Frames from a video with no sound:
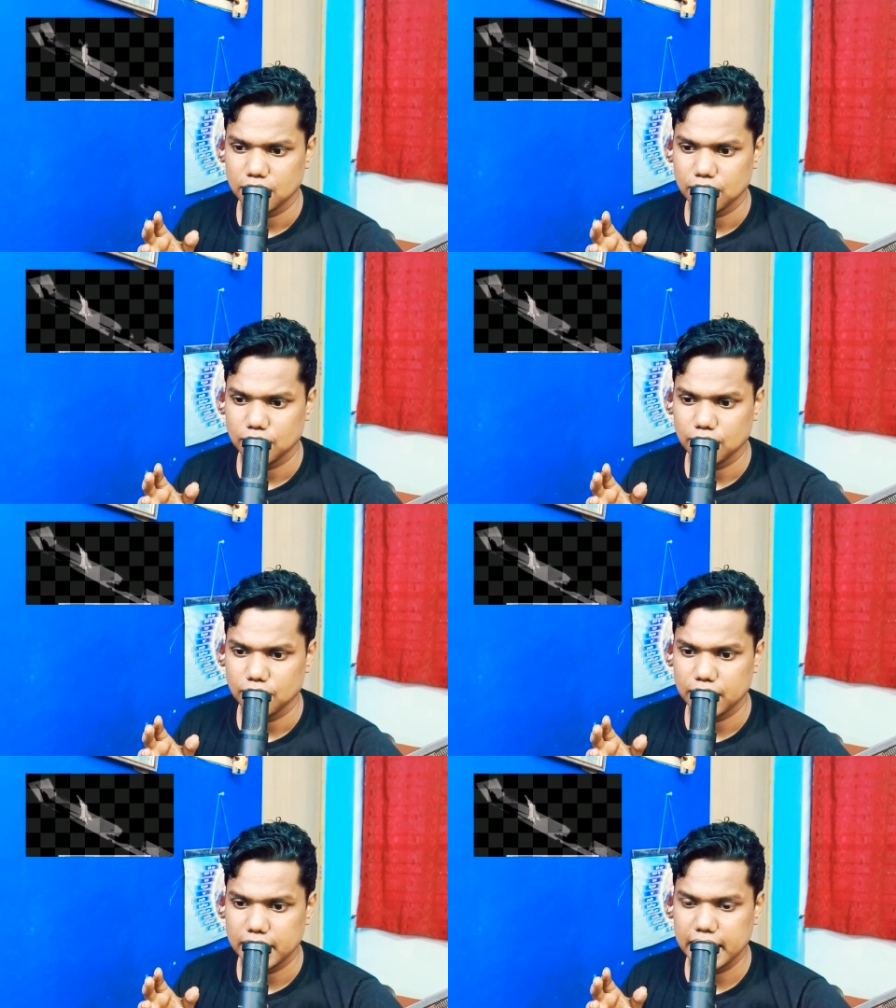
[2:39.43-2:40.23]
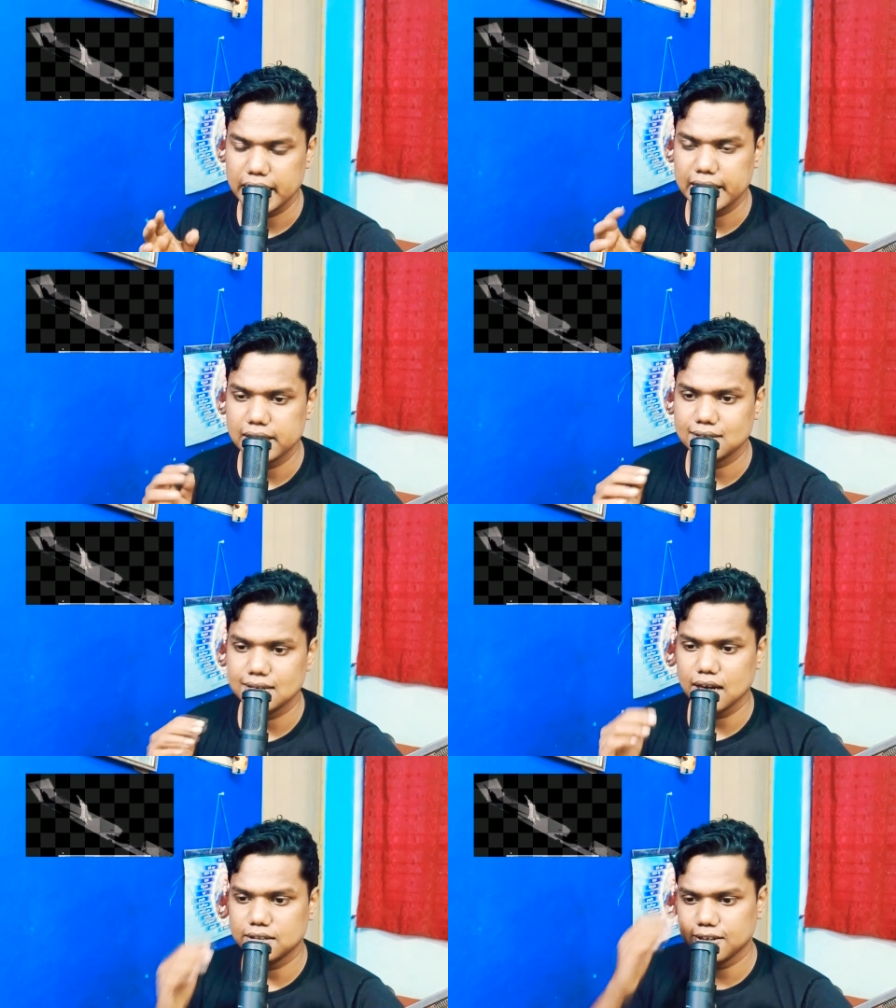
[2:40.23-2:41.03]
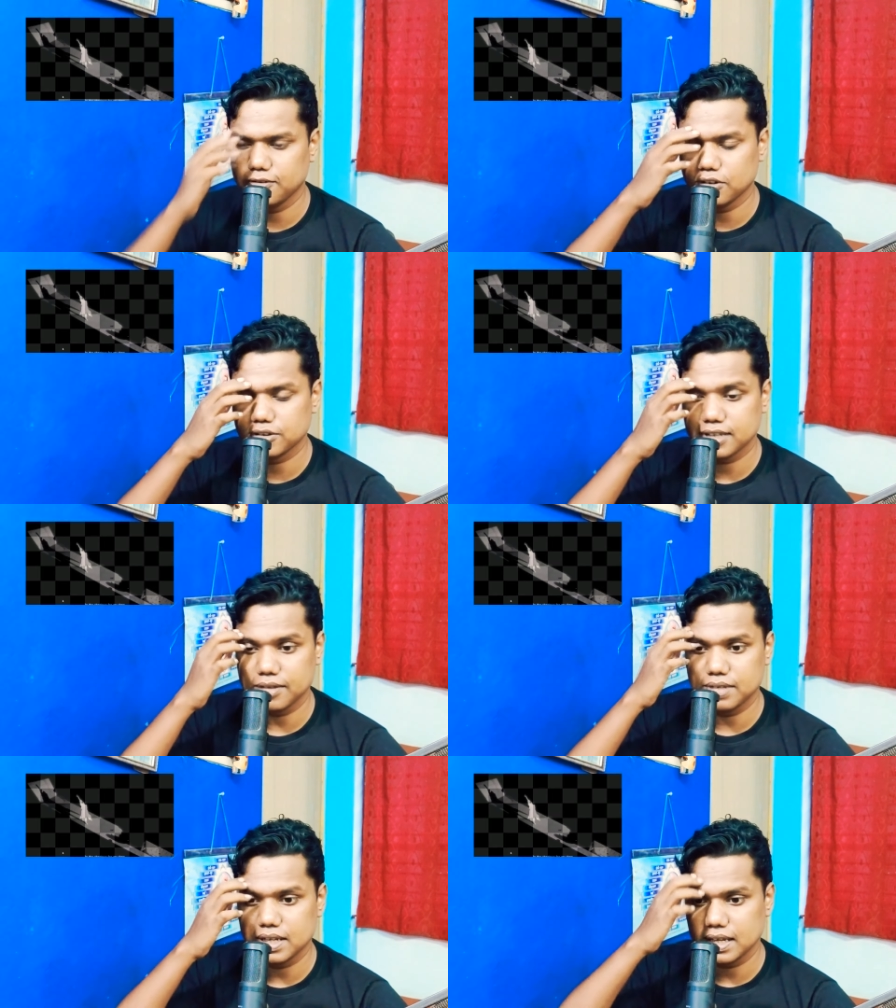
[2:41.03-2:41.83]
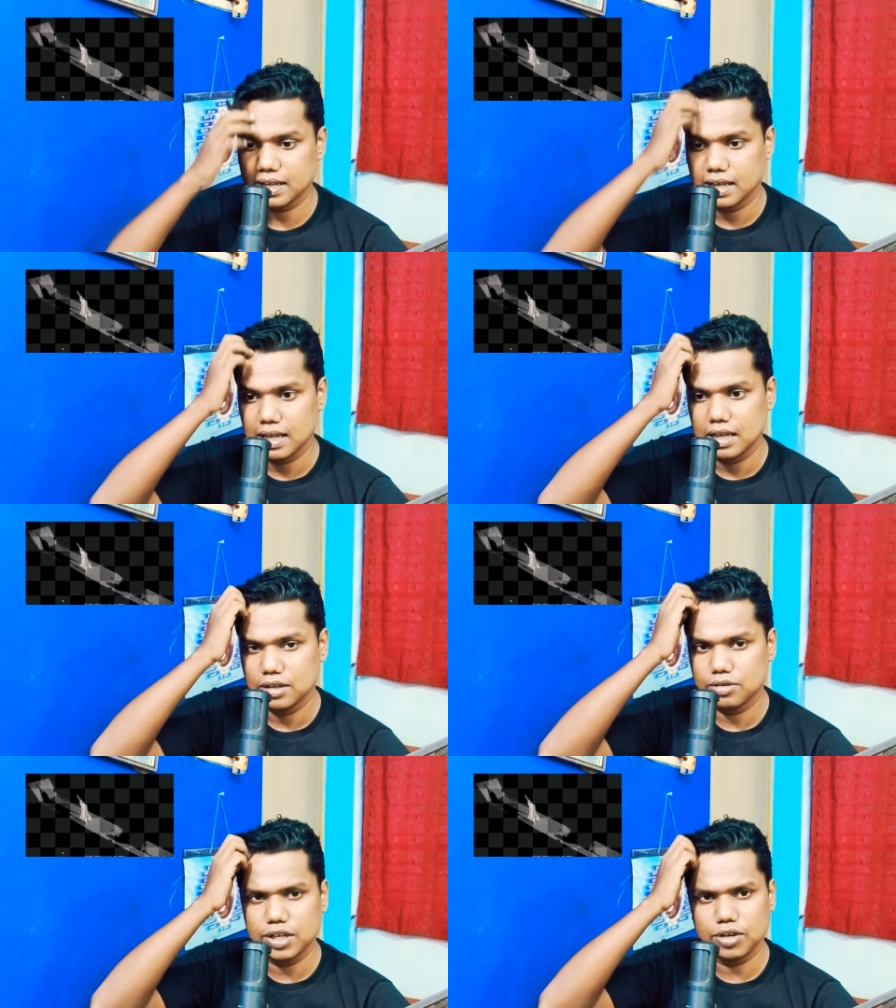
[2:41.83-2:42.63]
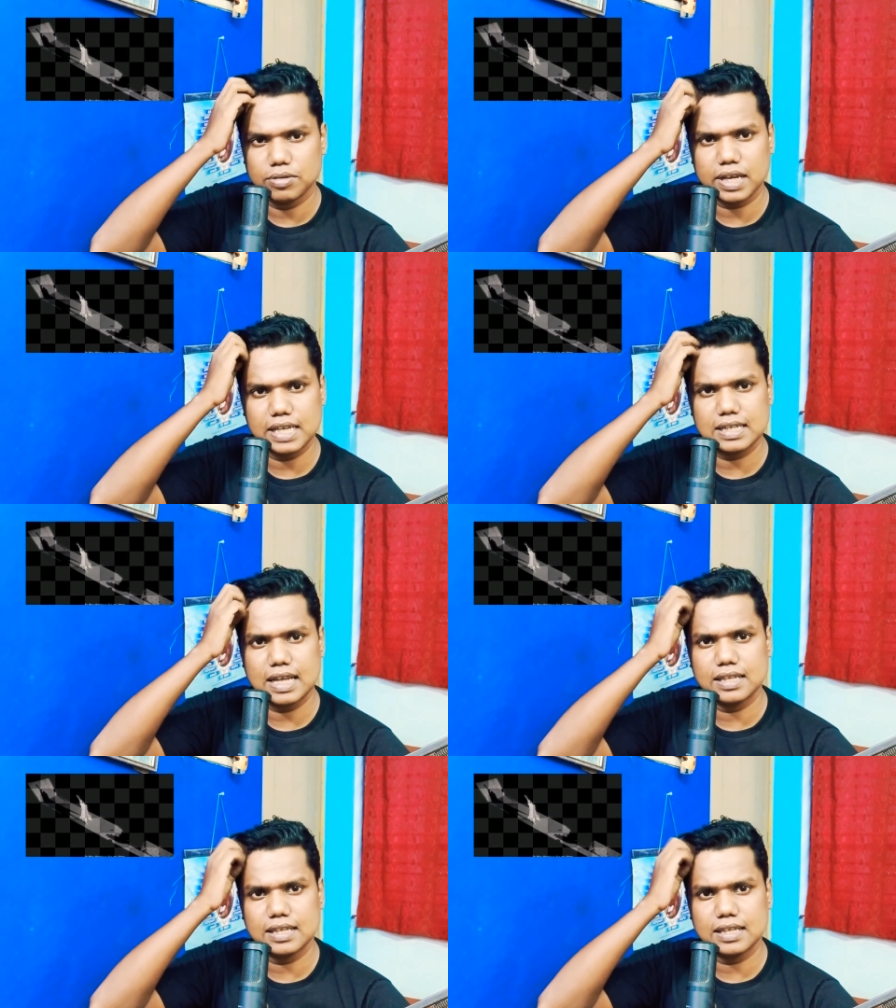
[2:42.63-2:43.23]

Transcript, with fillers: Okay, he's searching for something to cure the cancer.